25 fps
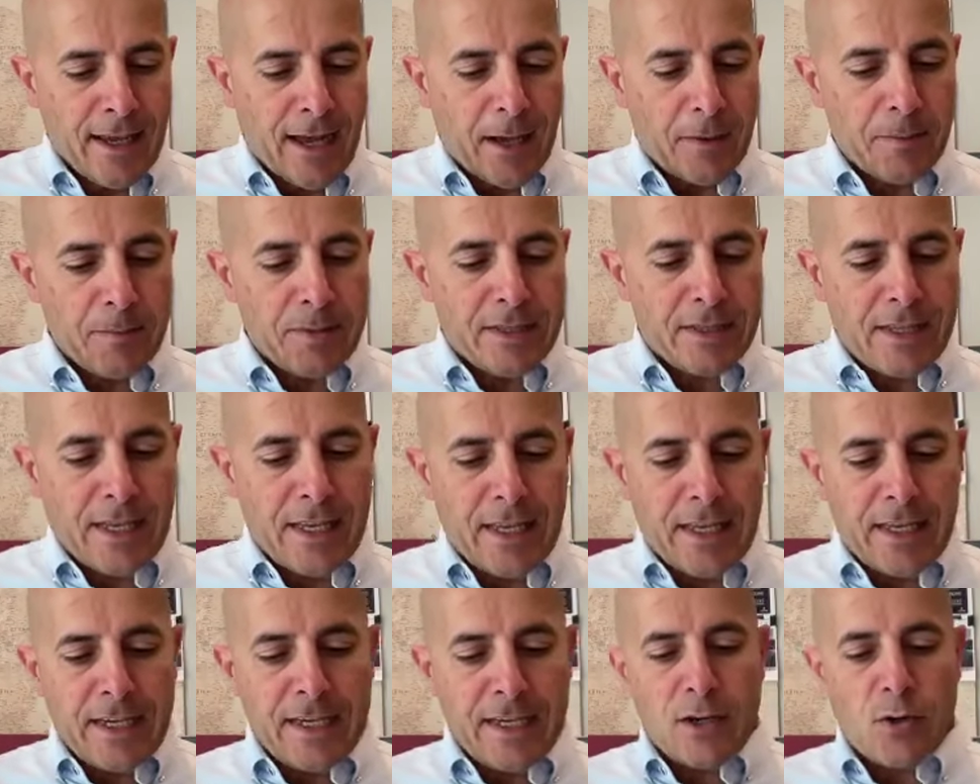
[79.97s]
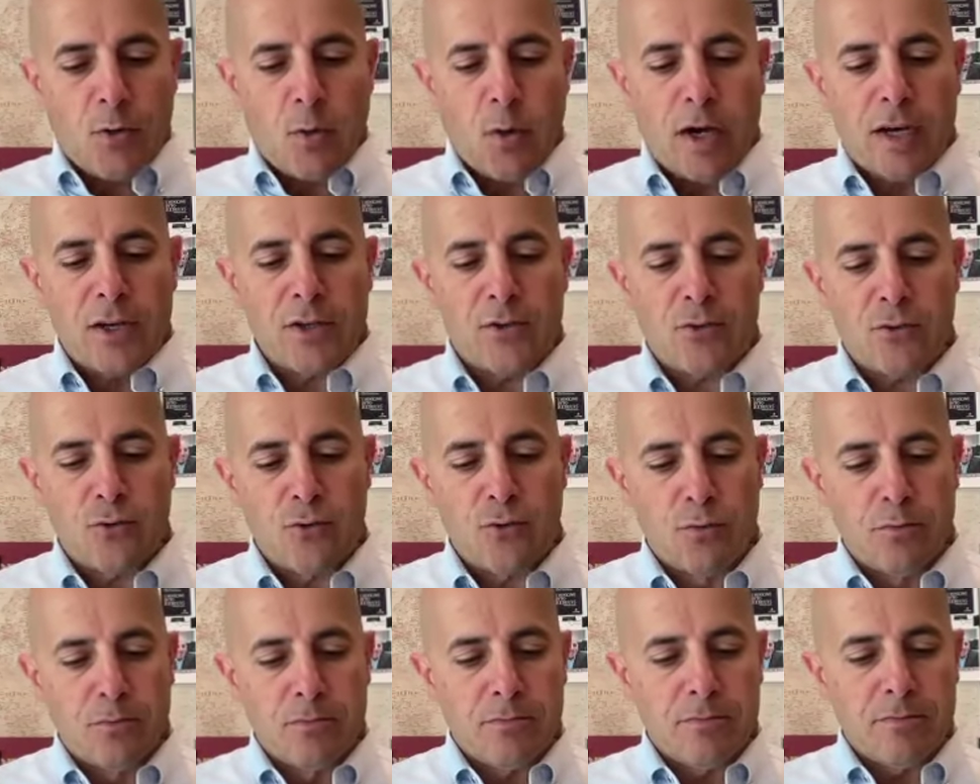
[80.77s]
I'm sitting in a quiet
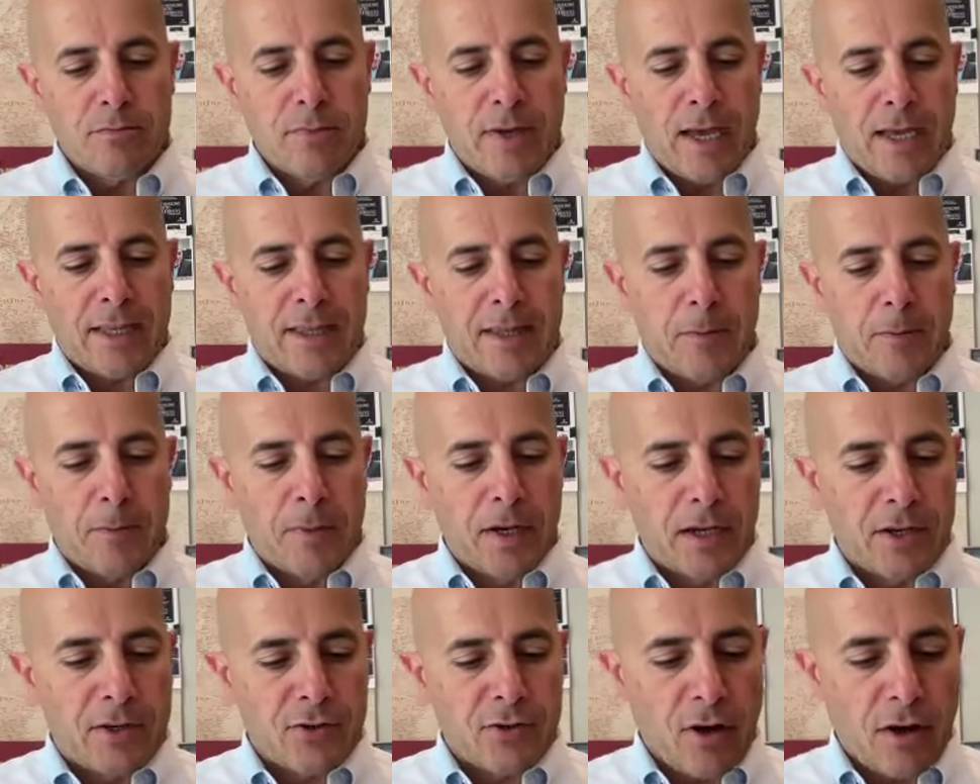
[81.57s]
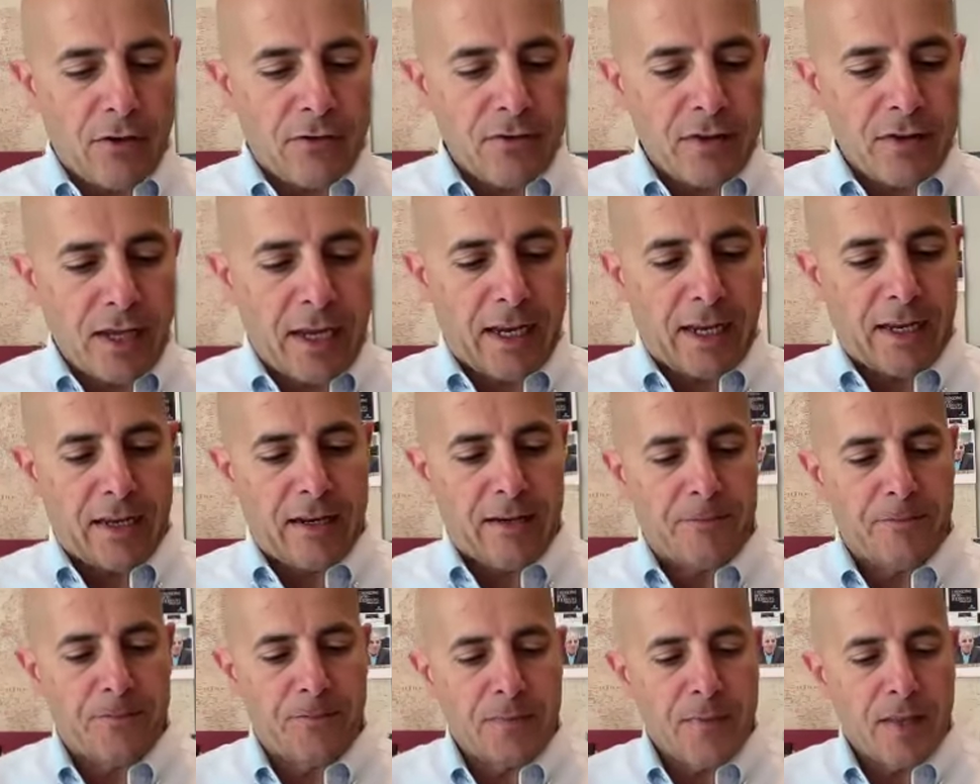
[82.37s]
room at the Millcroft
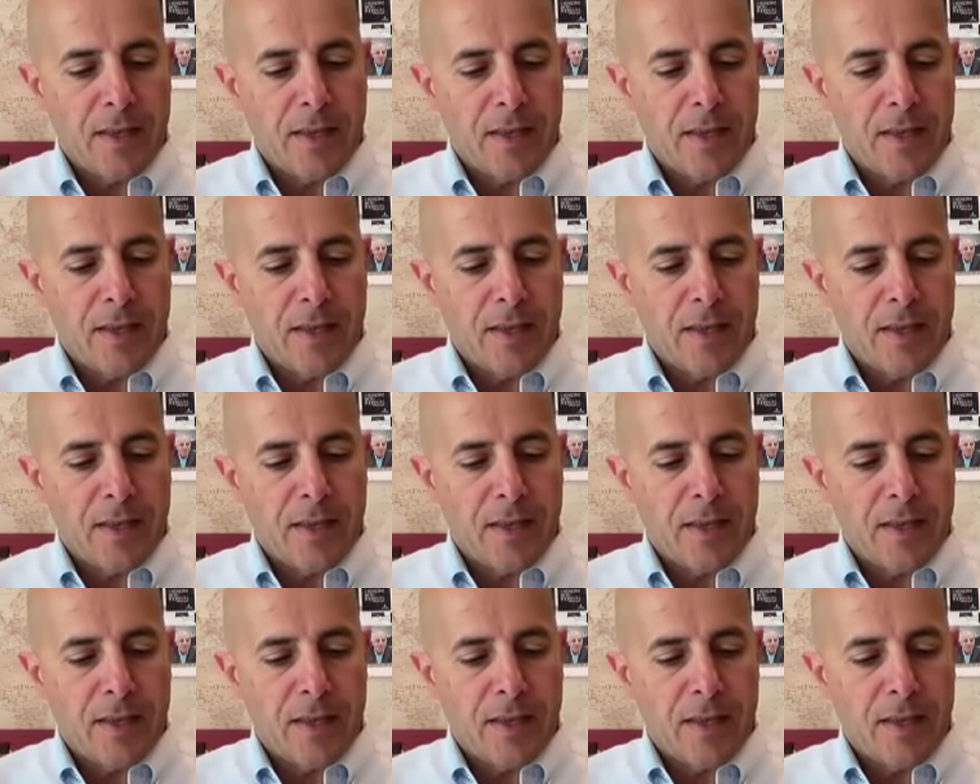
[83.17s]
Inn,